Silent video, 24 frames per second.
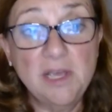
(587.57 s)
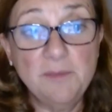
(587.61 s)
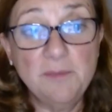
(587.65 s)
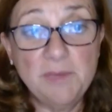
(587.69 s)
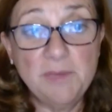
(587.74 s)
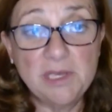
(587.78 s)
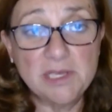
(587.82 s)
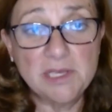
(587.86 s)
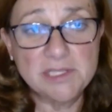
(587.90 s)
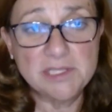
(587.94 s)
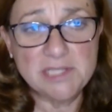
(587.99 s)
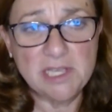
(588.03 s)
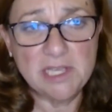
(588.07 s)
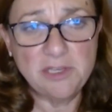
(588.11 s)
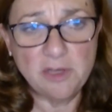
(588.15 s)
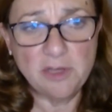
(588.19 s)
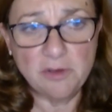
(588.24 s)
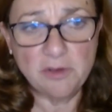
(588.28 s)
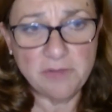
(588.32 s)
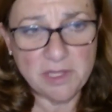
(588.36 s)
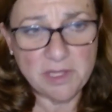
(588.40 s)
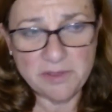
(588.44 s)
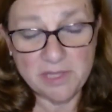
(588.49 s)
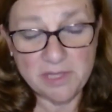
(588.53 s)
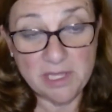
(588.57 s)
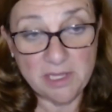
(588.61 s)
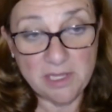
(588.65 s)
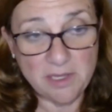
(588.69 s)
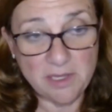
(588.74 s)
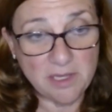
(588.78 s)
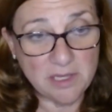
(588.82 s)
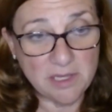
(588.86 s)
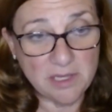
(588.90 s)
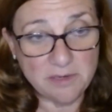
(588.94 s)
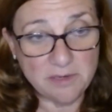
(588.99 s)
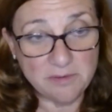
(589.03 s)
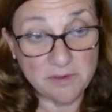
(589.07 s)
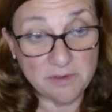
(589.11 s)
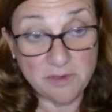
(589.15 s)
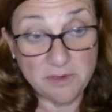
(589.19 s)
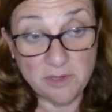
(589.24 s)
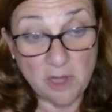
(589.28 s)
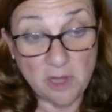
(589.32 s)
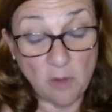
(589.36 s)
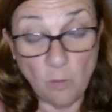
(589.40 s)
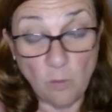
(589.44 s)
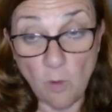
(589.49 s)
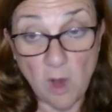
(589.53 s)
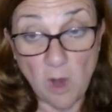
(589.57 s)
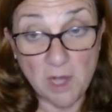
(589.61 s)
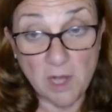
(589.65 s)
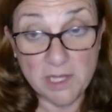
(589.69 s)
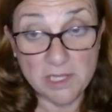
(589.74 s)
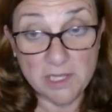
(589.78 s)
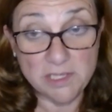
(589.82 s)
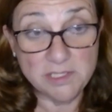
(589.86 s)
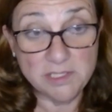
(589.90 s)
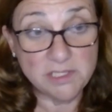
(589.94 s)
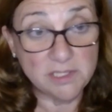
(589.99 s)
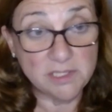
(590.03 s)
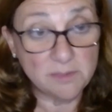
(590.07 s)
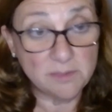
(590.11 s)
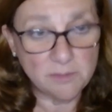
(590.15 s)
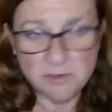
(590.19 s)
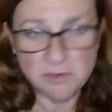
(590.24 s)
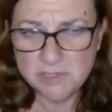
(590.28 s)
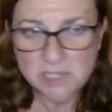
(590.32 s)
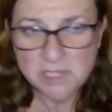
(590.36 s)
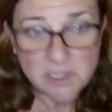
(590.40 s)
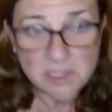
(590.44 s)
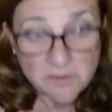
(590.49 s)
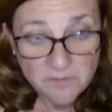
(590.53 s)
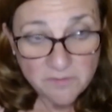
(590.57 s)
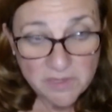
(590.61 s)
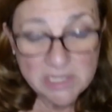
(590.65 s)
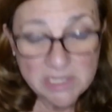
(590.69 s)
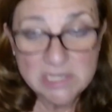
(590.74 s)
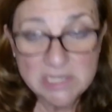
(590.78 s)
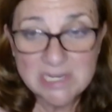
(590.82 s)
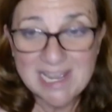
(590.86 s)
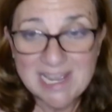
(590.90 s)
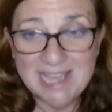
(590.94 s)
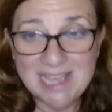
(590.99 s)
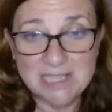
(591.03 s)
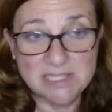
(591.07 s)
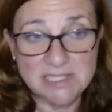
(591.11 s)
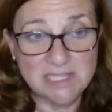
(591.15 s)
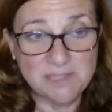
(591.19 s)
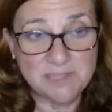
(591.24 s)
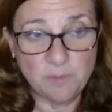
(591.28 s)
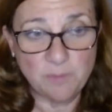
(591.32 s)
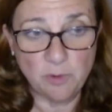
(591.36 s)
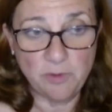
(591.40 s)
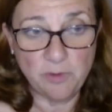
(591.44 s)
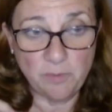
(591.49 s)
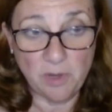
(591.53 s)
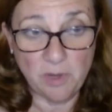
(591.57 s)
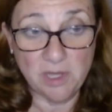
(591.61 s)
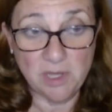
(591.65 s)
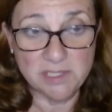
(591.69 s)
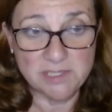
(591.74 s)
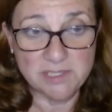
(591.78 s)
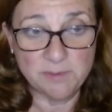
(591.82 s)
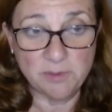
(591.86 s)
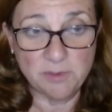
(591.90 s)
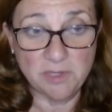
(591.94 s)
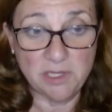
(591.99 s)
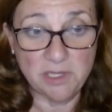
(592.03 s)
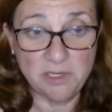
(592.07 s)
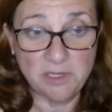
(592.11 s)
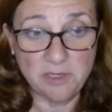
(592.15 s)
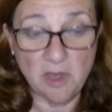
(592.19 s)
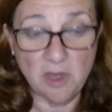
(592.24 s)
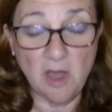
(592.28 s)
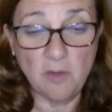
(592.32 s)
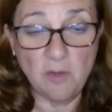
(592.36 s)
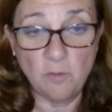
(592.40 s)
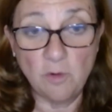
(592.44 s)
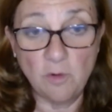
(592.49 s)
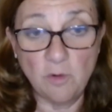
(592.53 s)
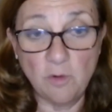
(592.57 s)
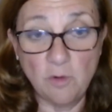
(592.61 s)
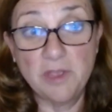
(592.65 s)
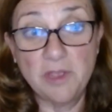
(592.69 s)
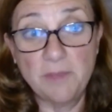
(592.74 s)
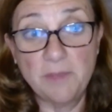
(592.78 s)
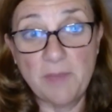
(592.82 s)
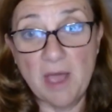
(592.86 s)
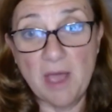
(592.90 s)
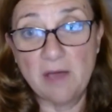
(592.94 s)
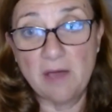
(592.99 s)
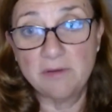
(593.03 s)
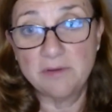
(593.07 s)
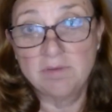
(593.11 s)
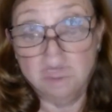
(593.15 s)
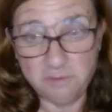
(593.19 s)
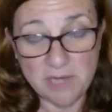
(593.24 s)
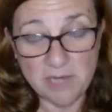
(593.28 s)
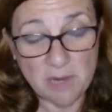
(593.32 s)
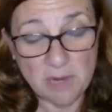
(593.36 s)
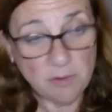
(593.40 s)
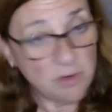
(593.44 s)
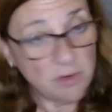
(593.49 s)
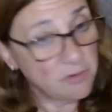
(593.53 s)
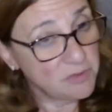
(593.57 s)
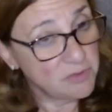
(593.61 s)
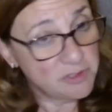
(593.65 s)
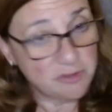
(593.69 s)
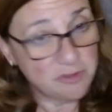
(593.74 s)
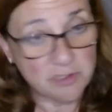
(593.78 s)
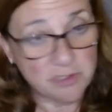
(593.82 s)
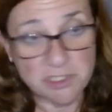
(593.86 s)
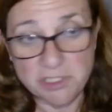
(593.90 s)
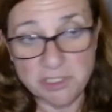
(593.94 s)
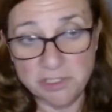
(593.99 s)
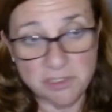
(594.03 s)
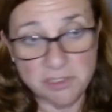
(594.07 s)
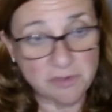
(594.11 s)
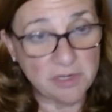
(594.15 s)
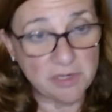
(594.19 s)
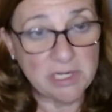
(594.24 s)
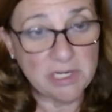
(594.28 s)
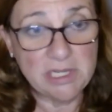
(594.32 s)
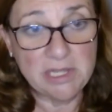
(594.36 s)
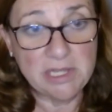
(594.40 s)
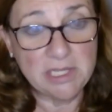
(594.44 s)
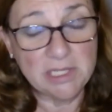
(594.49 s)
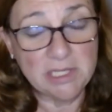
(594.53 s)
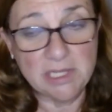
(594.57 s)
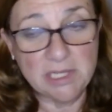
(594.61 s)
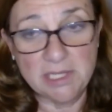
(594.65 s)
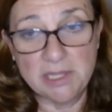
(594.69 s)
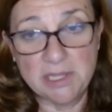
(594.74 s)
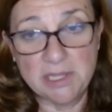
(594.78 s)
because they know that they can go walk into the most convenient access point possible and not worry about network restrictions or anything like